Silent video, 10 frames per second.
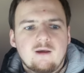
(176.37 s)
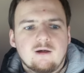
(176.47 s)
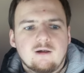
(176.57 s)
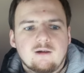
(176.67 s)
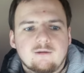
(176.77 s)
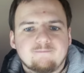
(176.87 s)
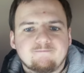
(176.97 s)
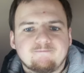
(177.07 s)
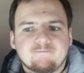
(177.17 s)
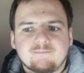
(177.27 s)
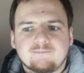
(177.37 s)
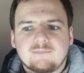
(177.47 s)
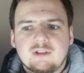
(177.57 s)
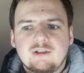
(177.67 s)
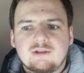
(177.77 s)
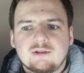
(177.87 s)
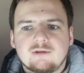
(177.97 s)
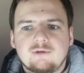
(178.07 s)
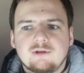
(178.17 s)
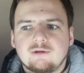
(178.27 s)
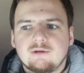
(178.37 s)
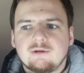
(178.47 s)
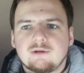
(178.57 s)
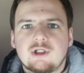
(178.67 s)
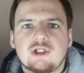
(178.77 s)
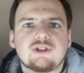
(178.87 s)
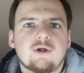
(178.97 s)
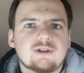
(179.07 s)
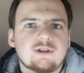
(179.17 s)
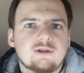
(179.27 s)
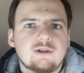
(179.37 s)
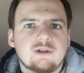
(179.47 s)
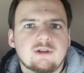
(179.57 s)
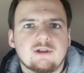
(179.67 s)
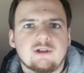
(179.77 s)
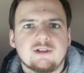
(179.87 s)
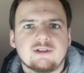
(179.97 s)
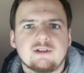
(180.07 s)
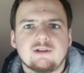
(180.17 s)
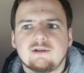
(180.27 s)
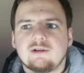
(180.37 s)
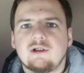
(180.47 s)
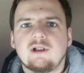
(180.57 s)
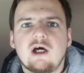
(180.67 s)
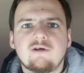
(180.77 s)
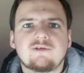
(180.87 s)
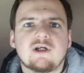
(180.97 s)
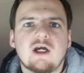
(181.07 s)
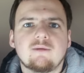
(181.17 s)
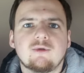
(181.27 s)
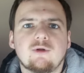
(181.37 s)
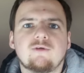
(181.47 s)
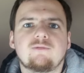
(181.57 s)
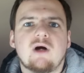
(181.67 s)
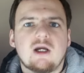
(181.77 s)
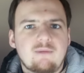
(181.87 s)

it will short the lifetime of my